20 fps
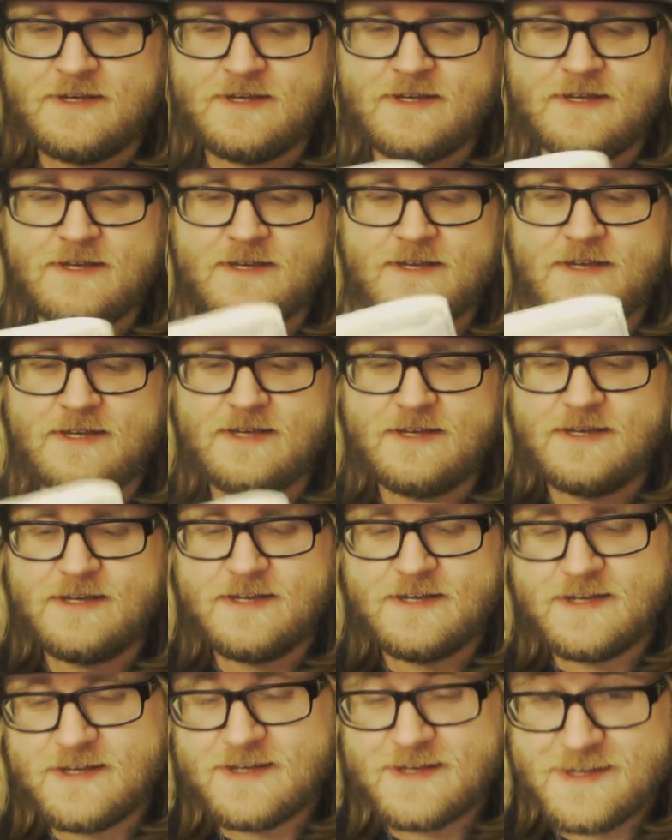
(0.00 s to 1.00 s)
not.
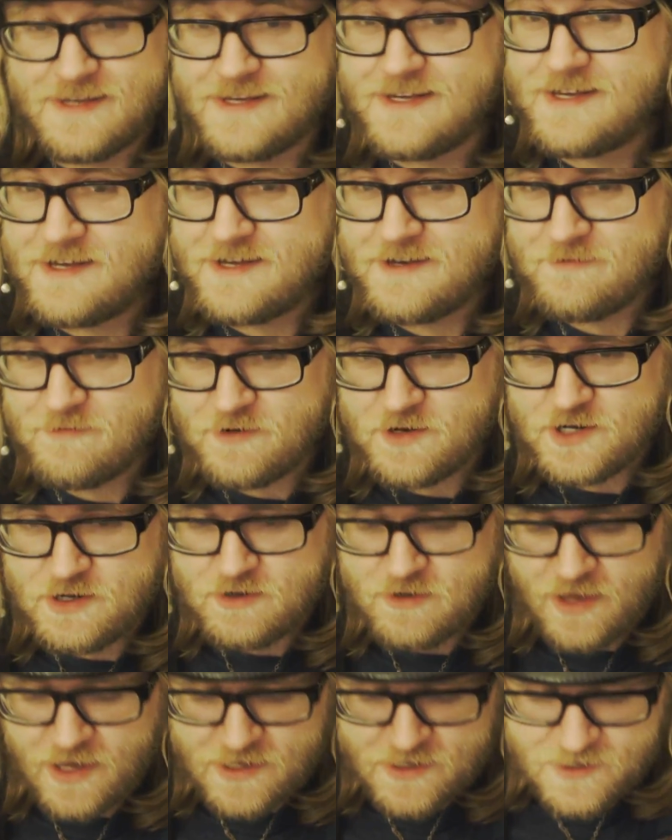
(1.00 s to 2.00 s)

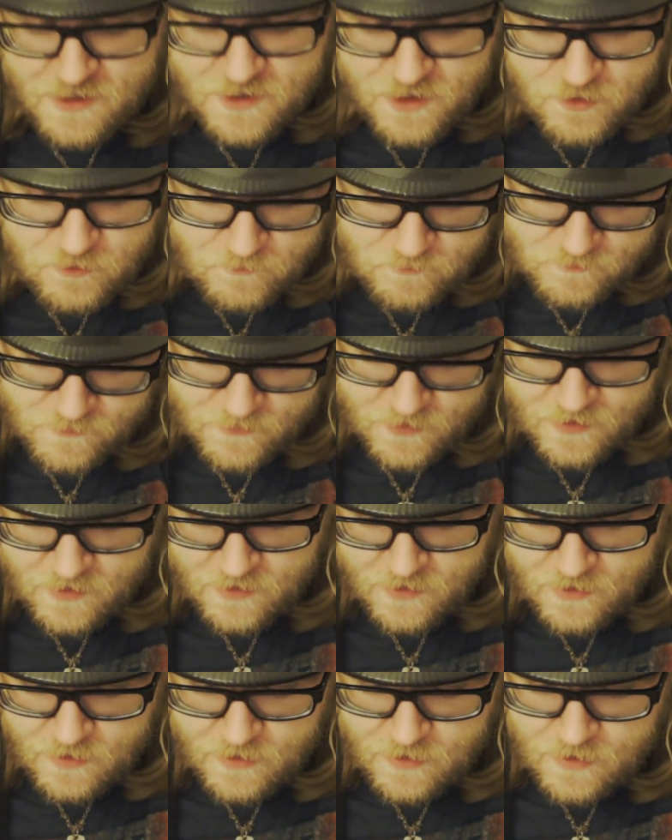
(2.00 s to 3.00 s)
Wouldn't you like to know?
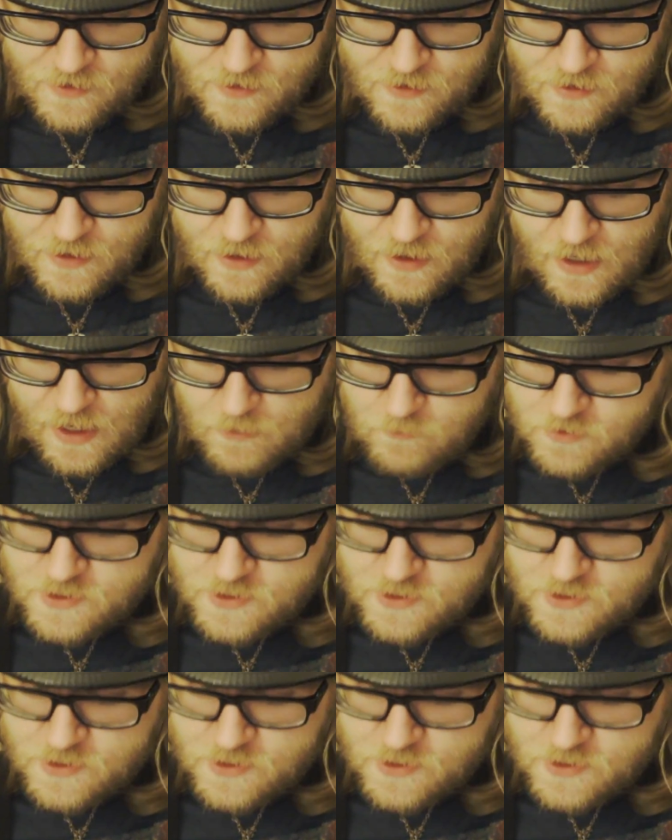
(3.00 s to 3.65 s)
I